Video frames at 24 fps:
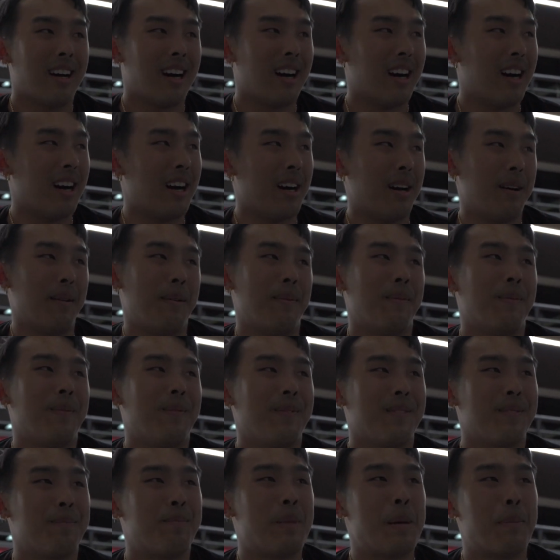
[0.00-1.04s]
Um,
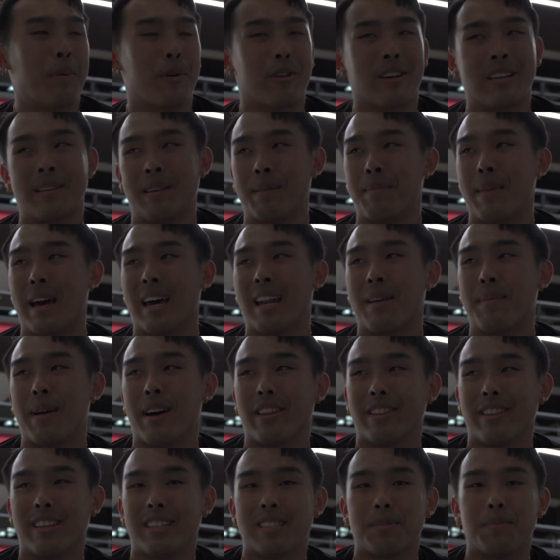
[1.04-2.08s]
People are getting mad
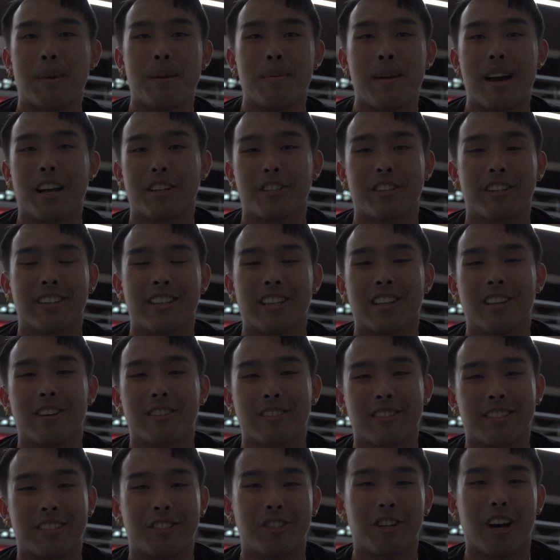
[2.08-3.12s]
about this, but I'm actually going to
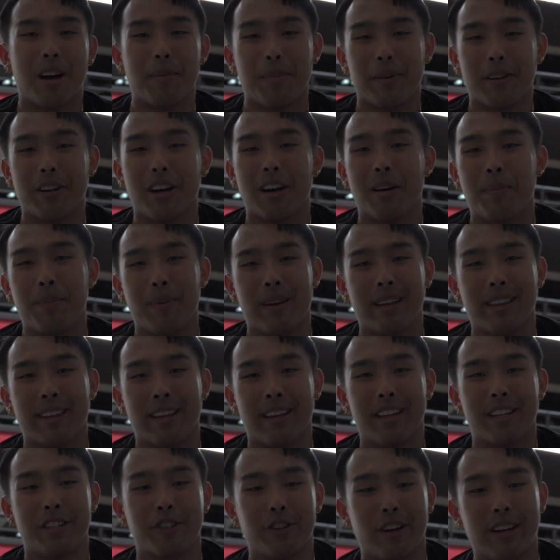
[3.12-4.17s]
look to chop it up and
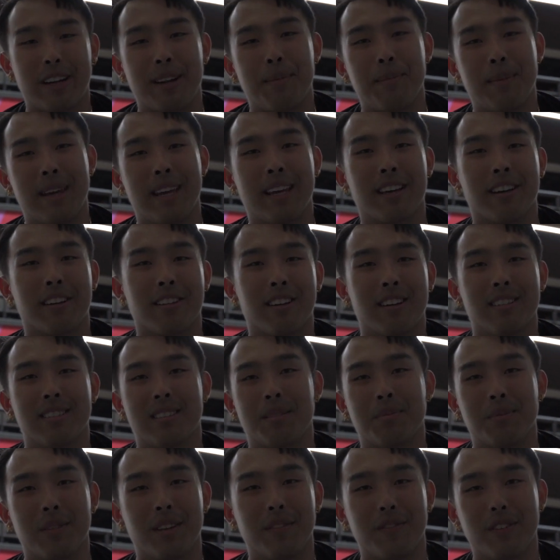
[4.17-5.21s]
then try to make a
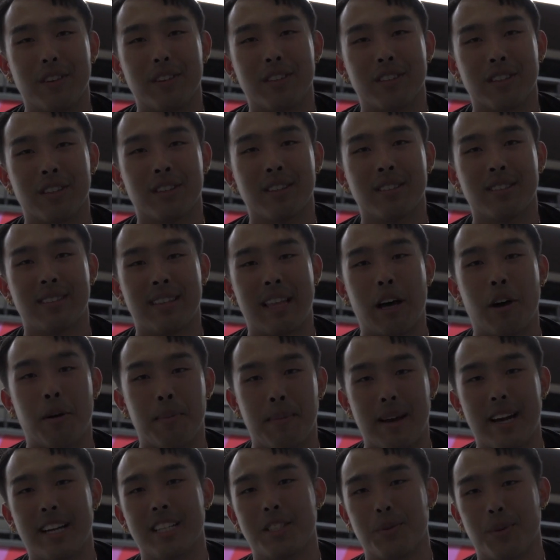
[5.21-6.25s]
custom diffuser that'll
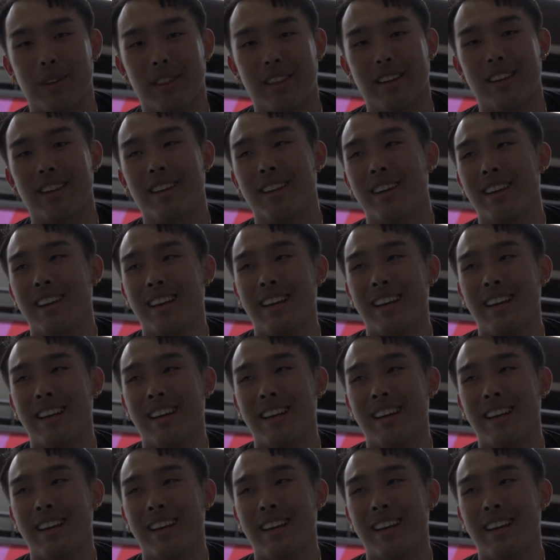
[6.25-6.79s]
match with it.